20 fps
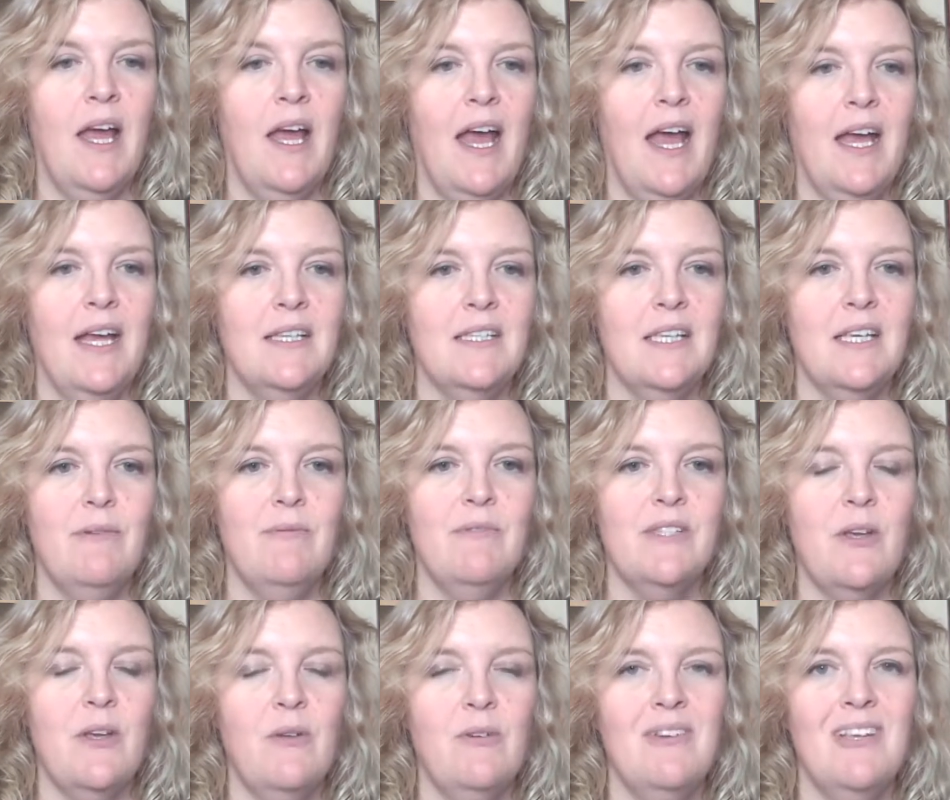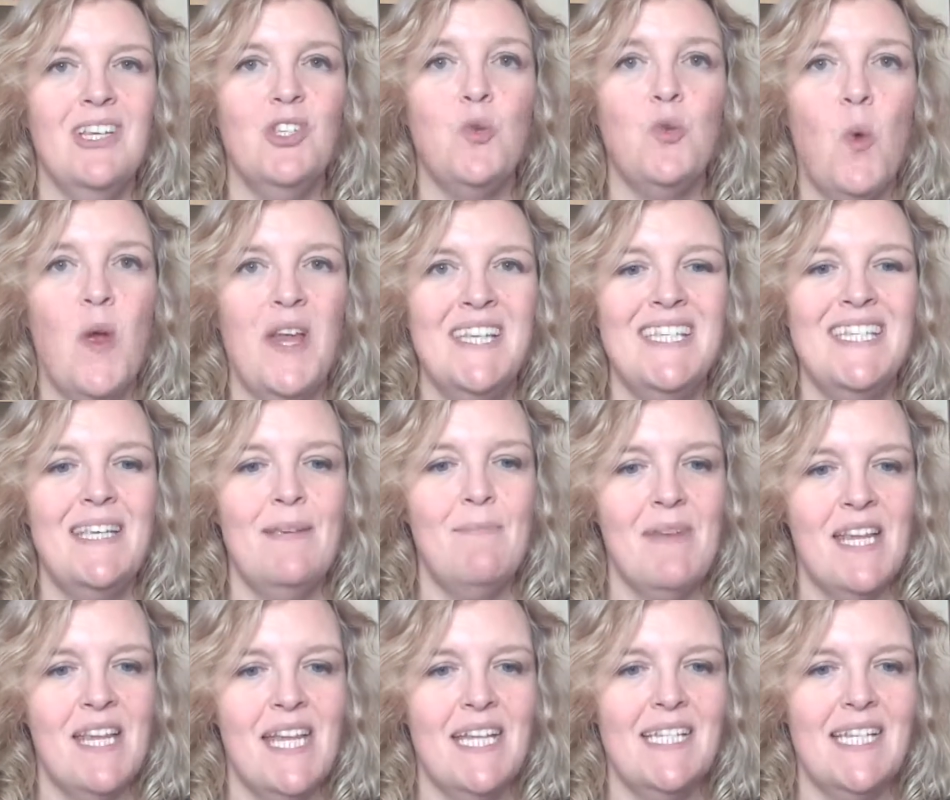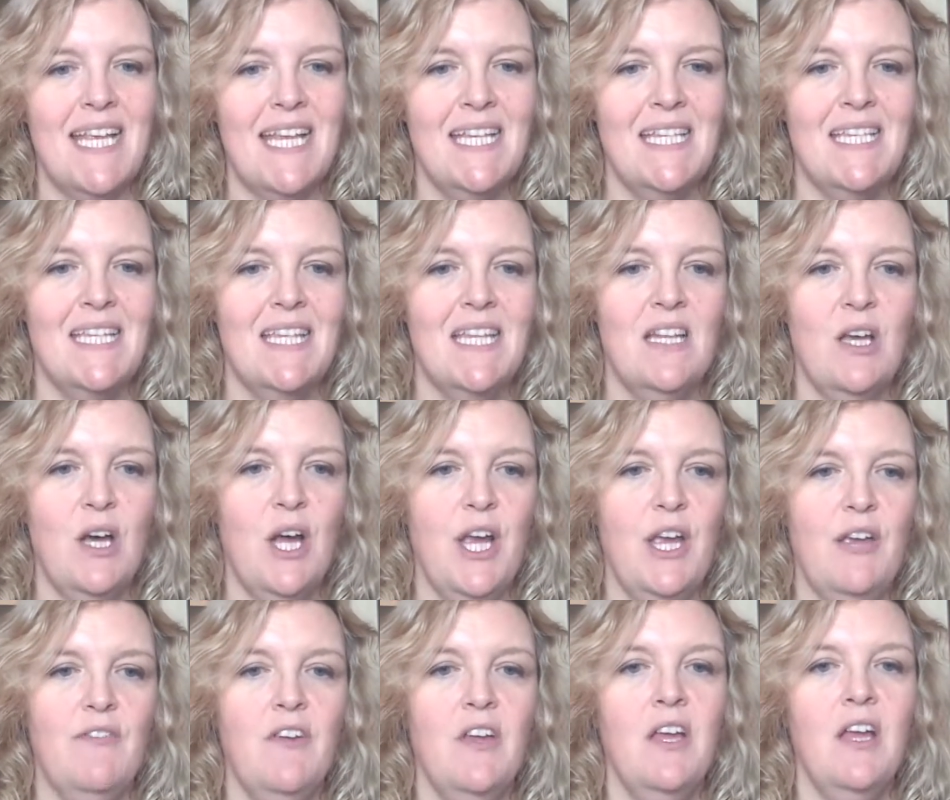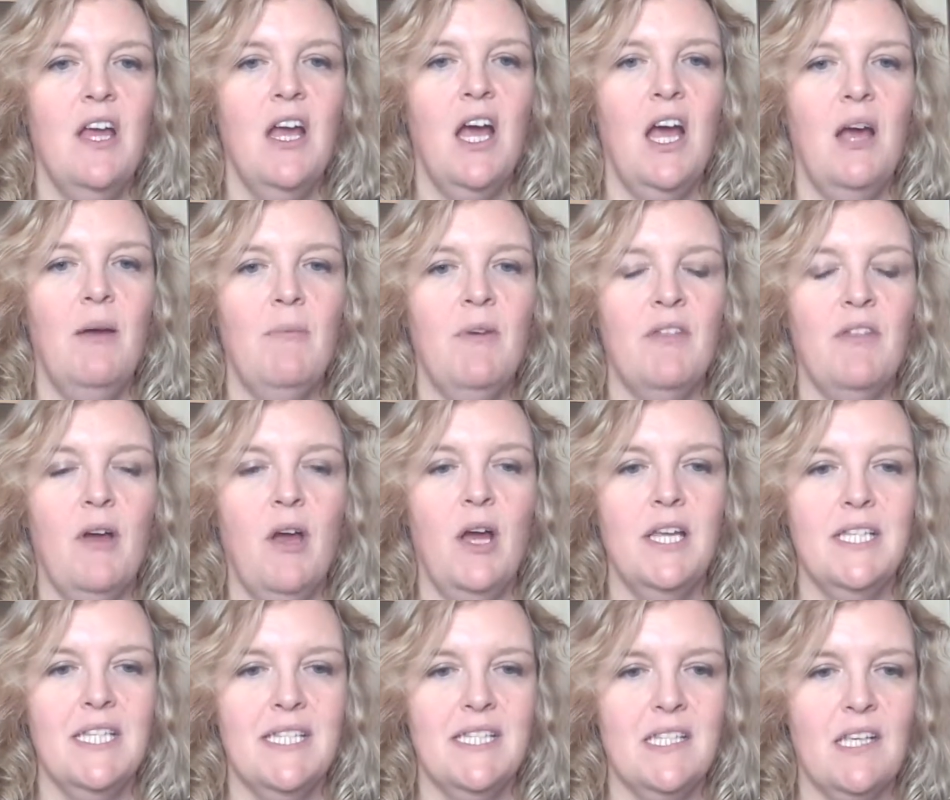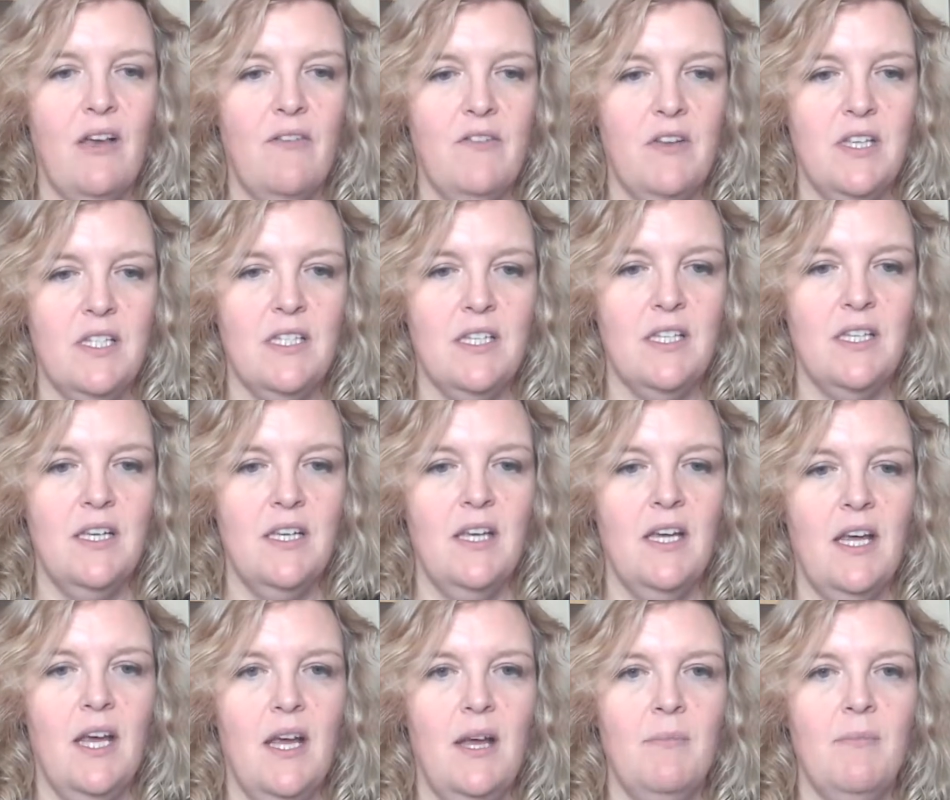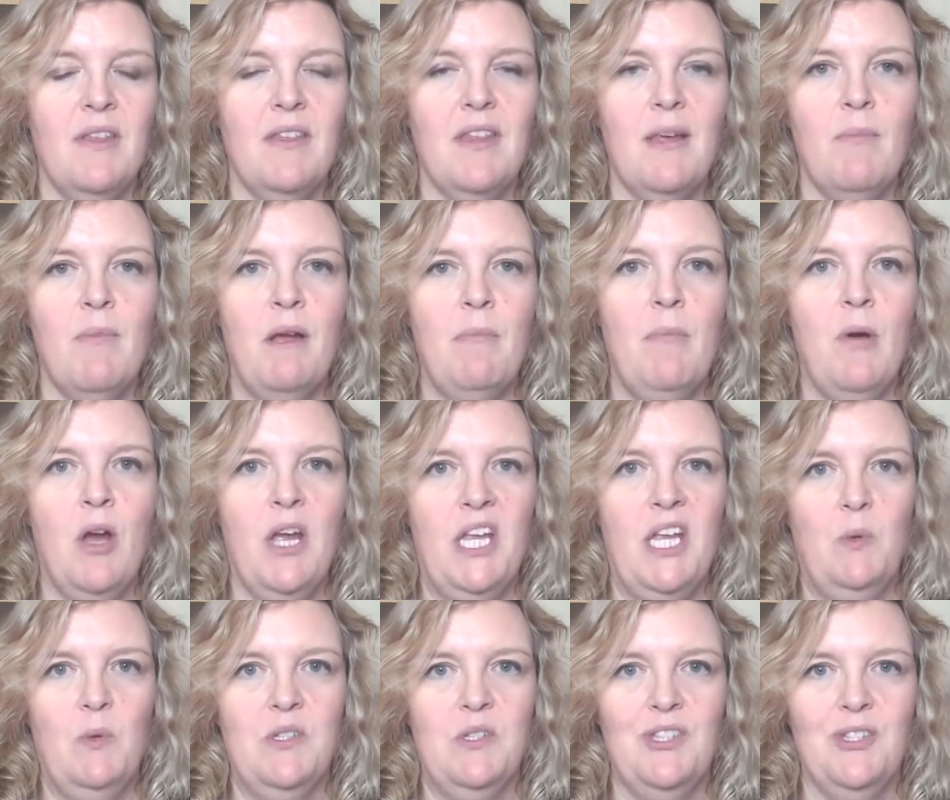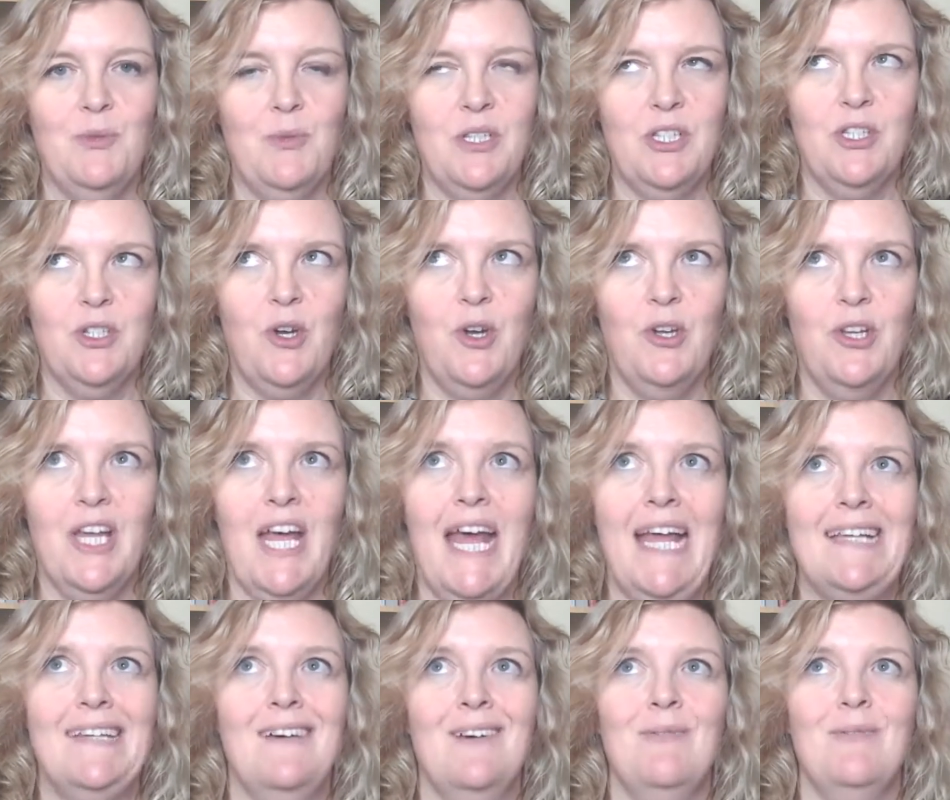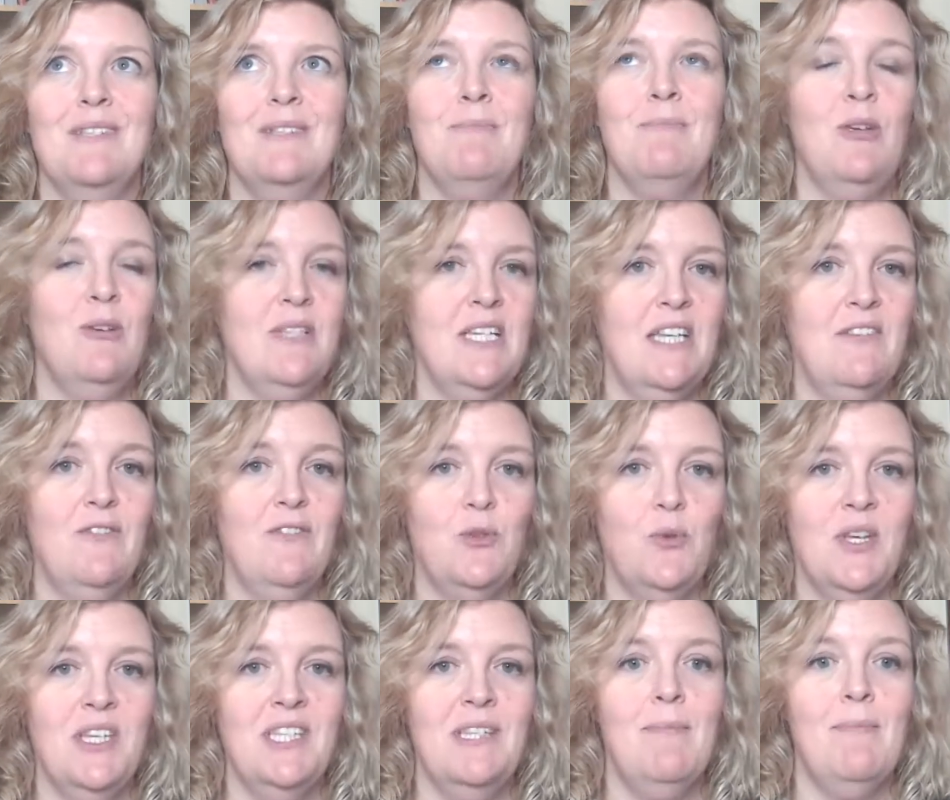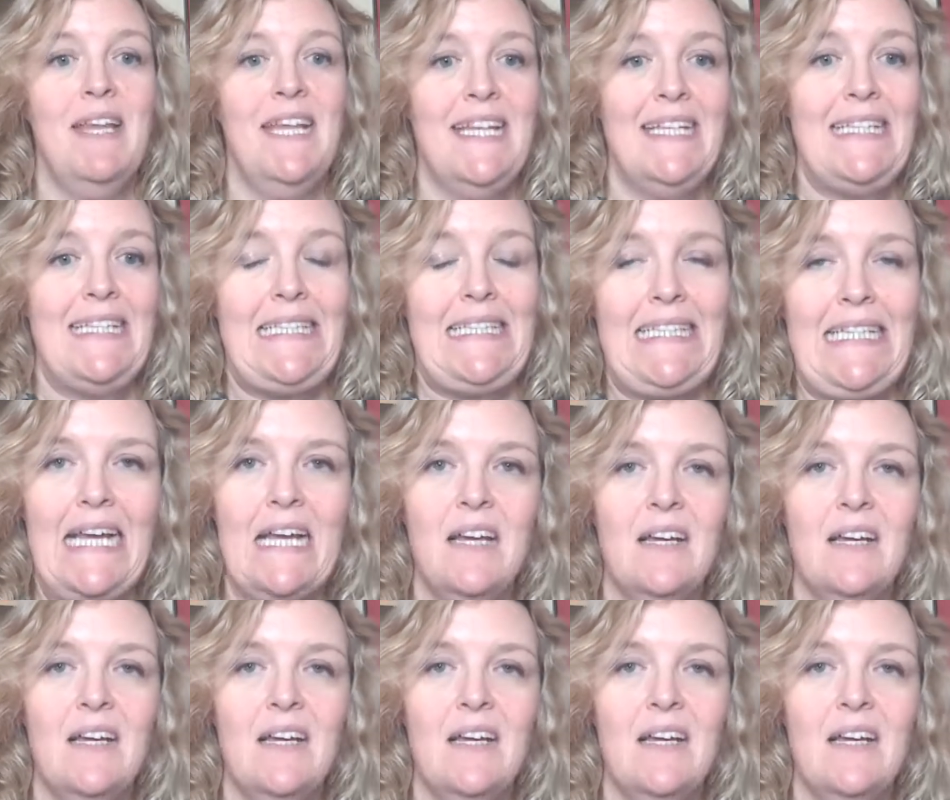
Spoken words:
and it was only 20 minutes into the live that I discovered that my mic wasn't switched on and I was muted for 20 minutes.